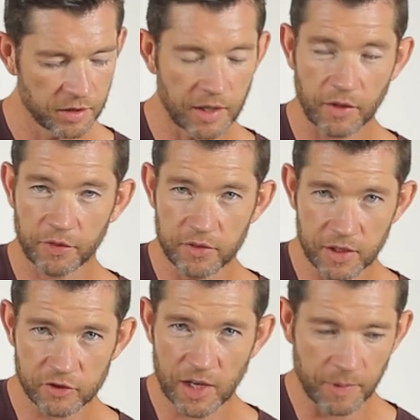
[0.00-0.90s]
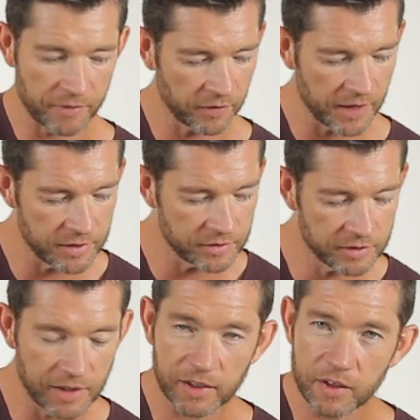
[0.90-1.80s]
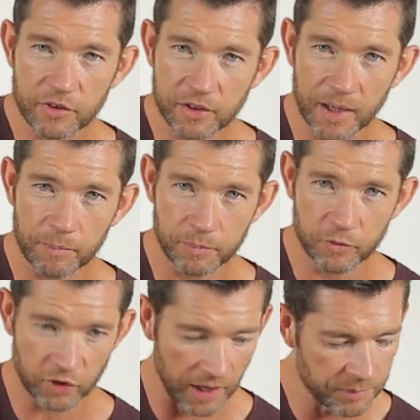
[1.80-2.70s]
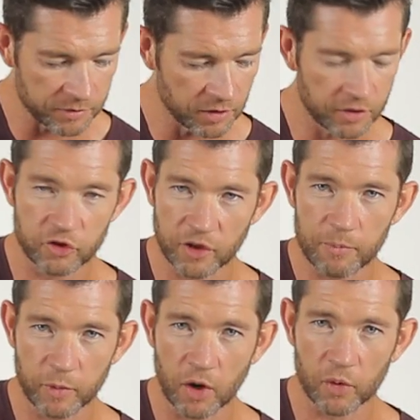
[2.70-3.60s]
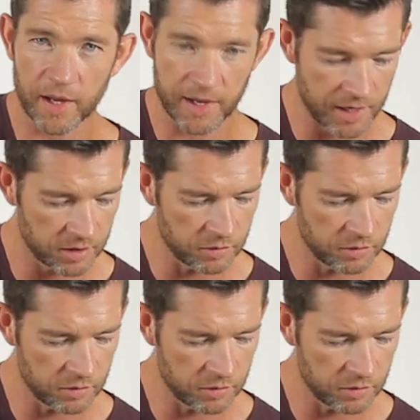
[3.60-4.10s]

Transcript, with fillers: Now the next shape after that is exactly the same shape as in the shape we hold our hand